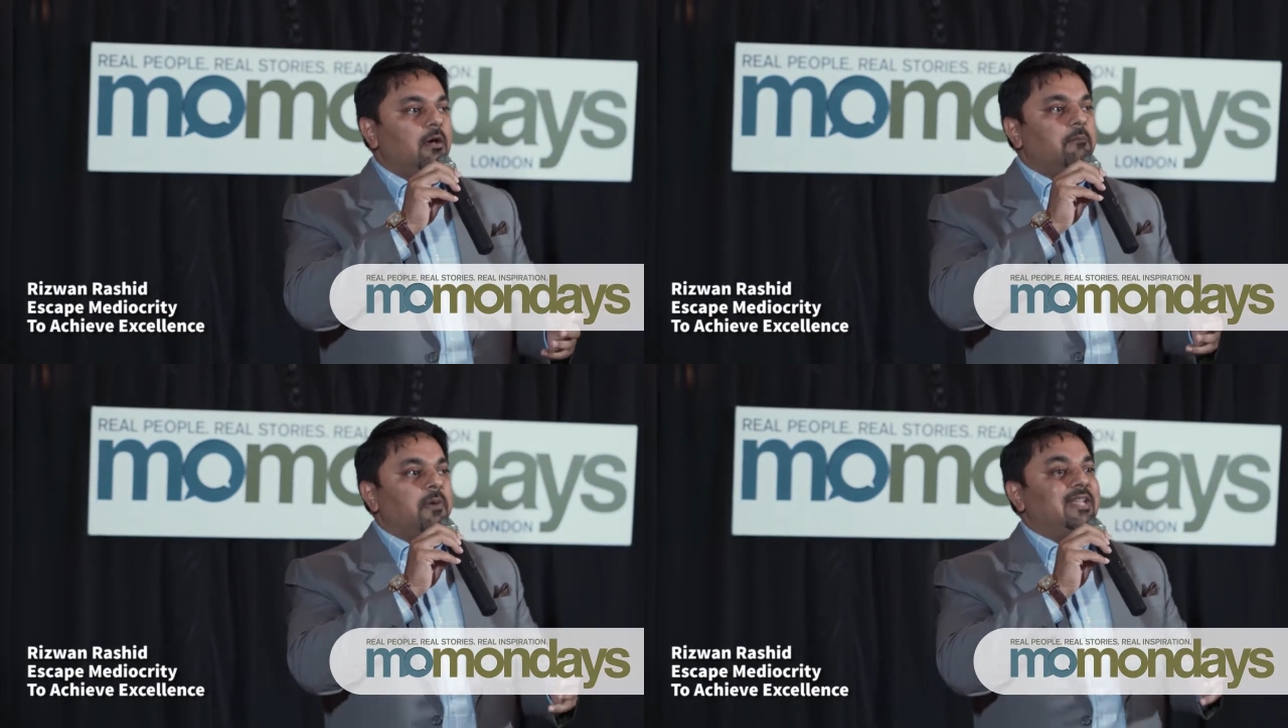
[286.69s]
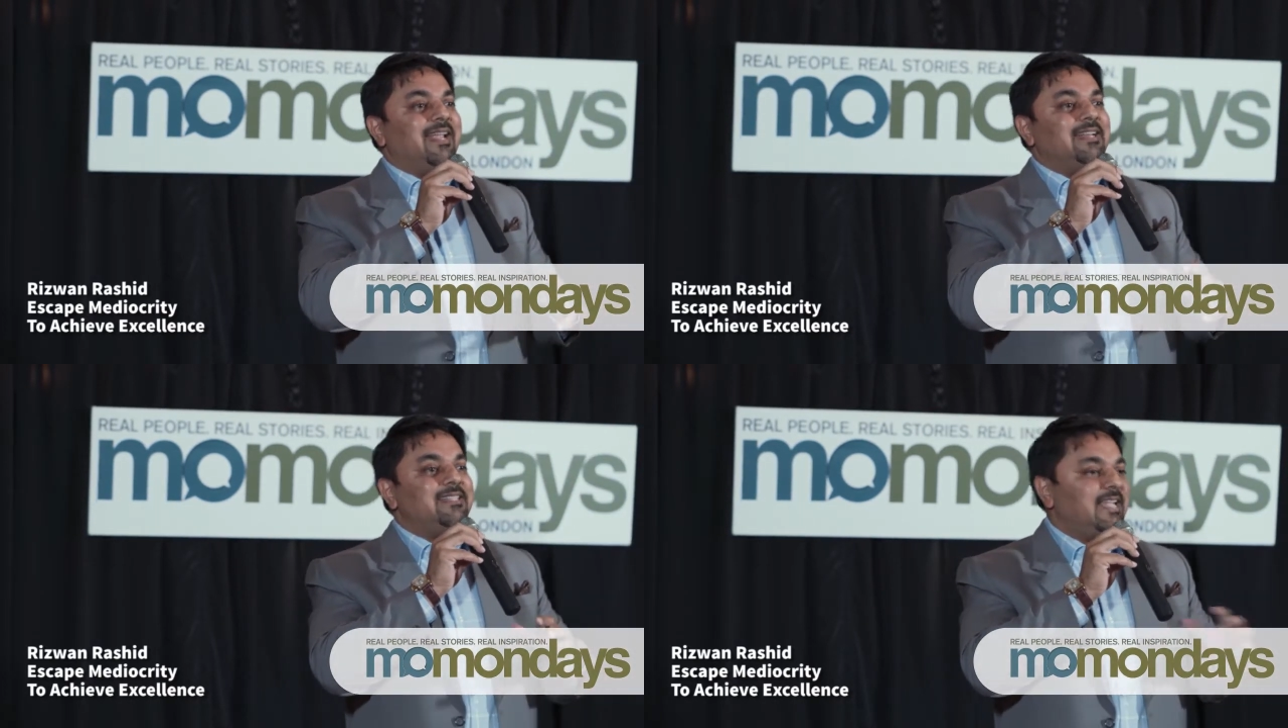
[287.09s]
but
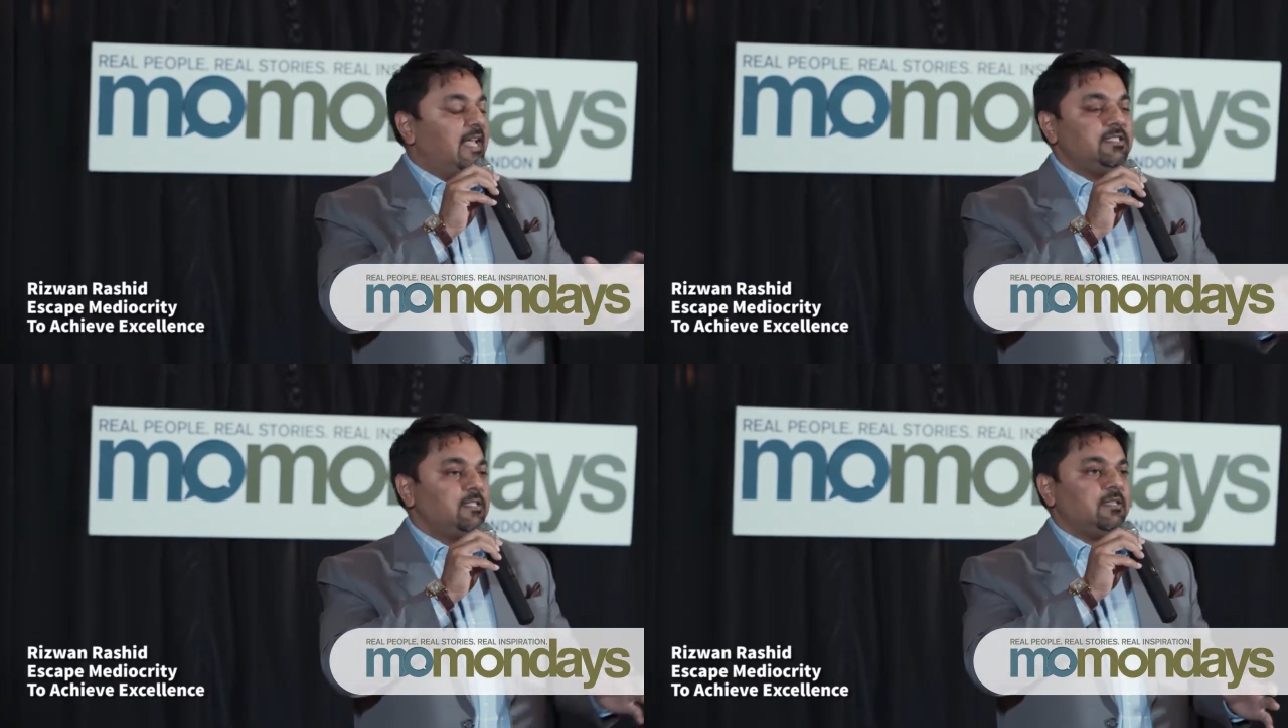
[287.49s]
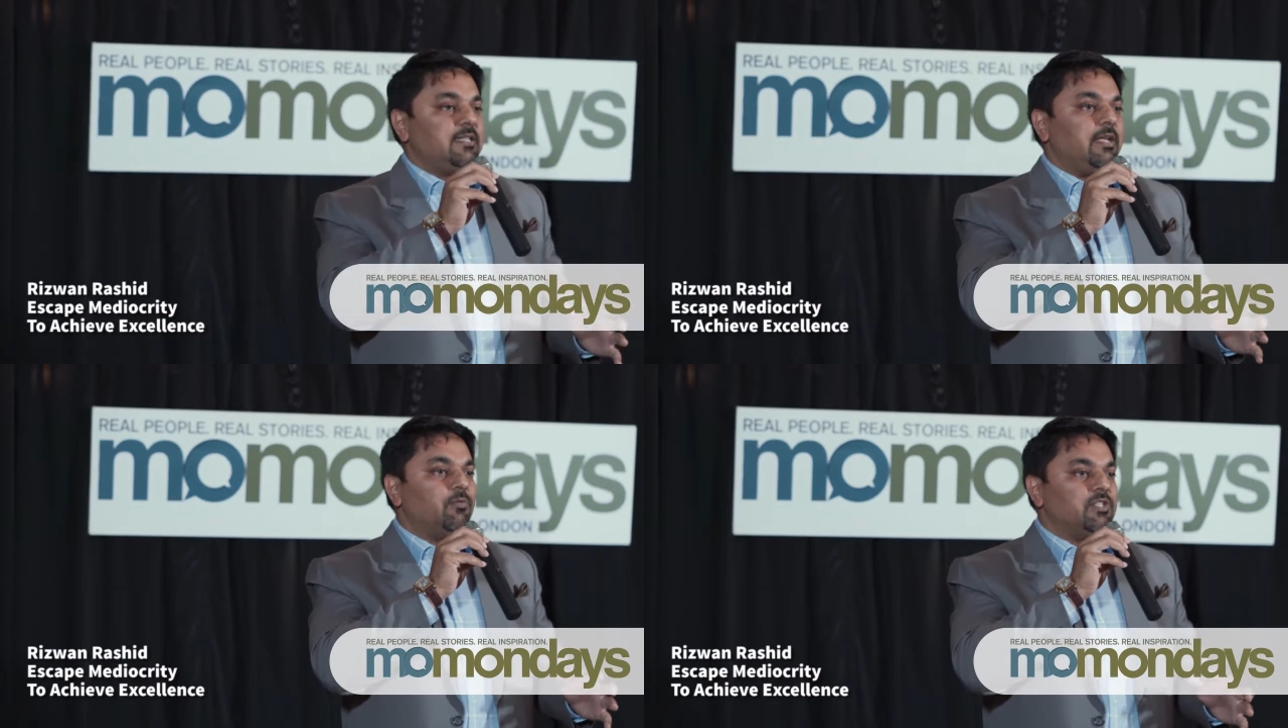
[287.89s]

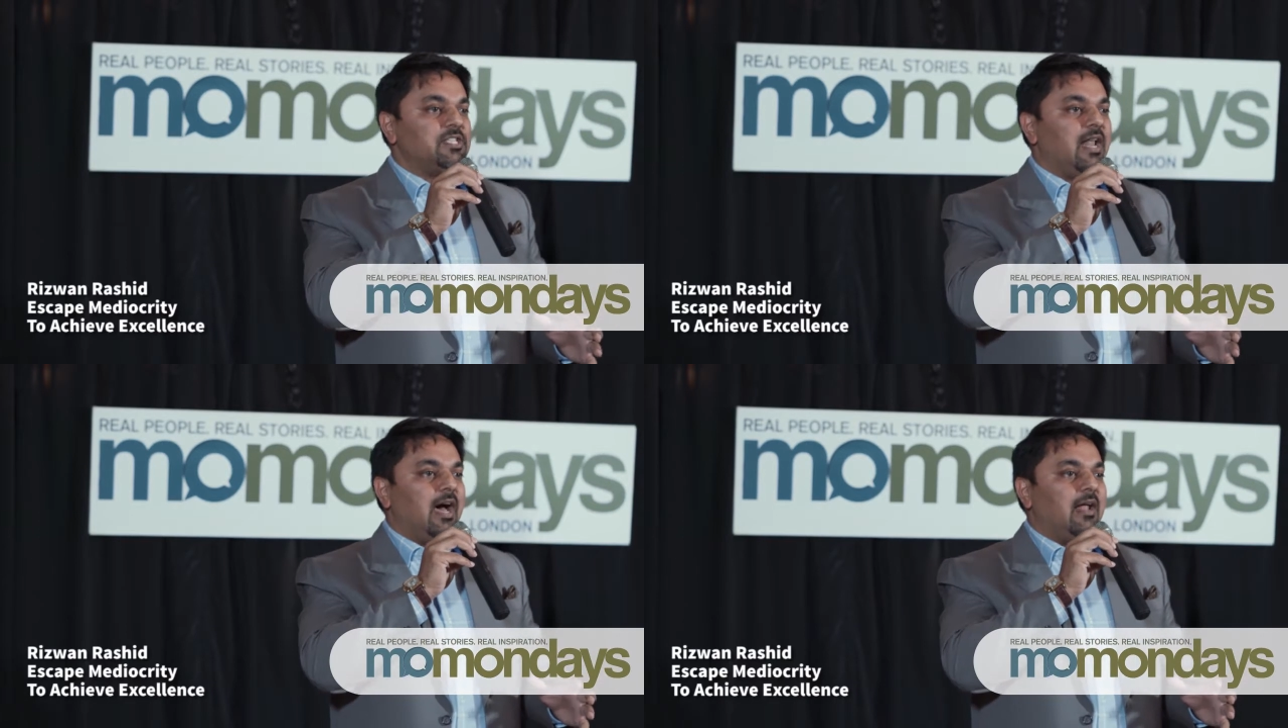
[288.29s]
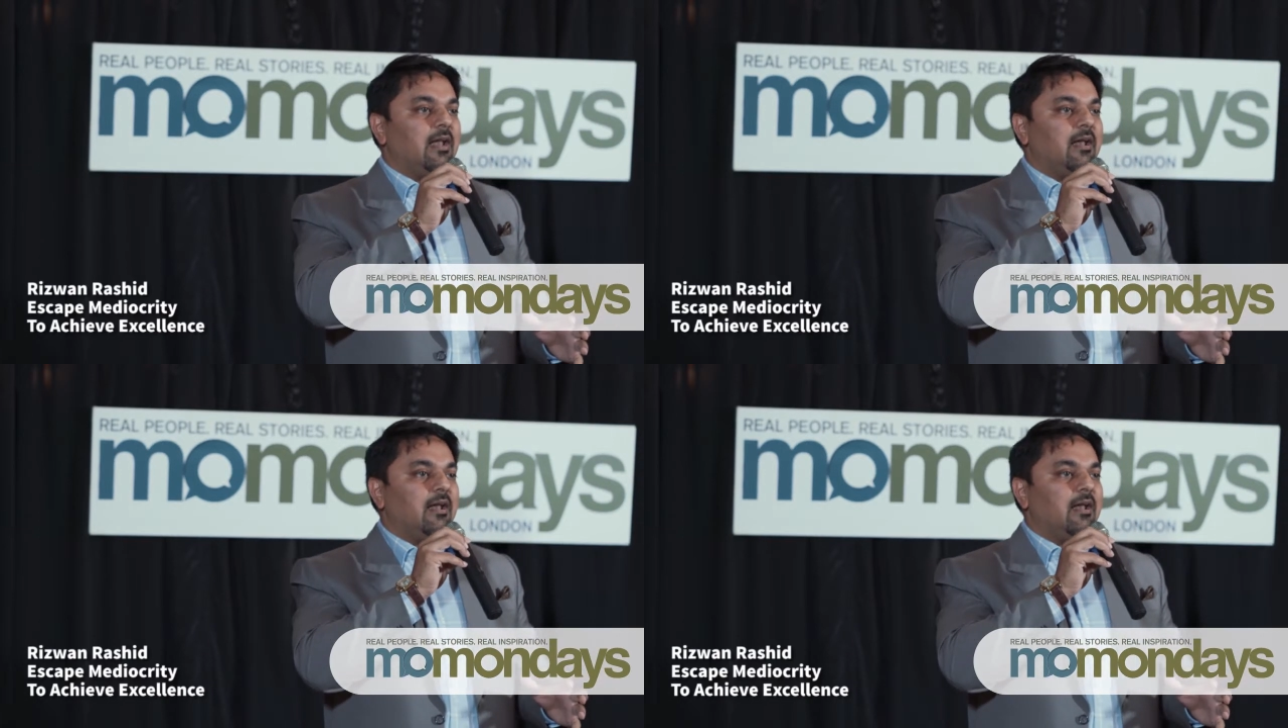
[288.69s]
intensity was not.